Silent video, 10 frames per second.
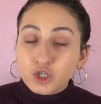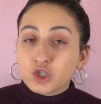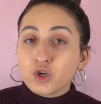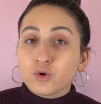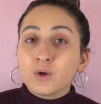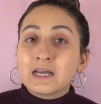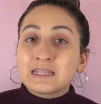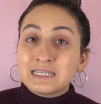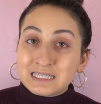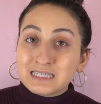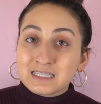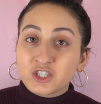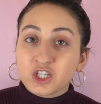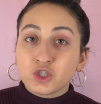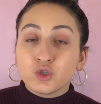So they did
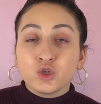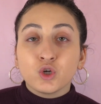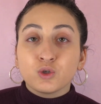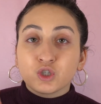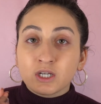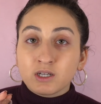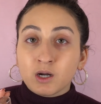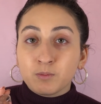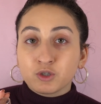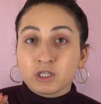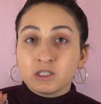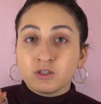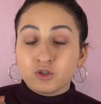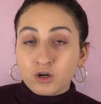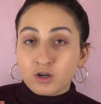suggest you can go a couple shades
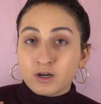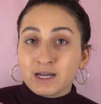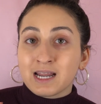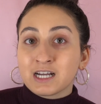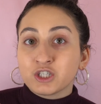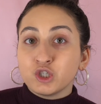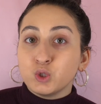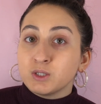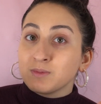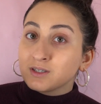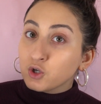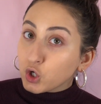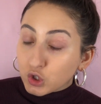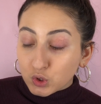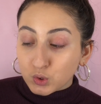darker and actually use them as a
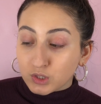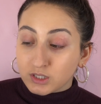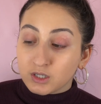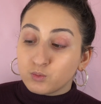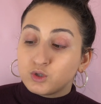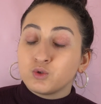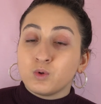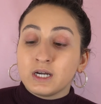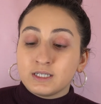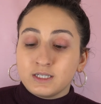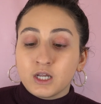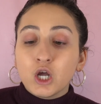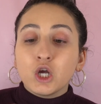contour stick, which is what I did.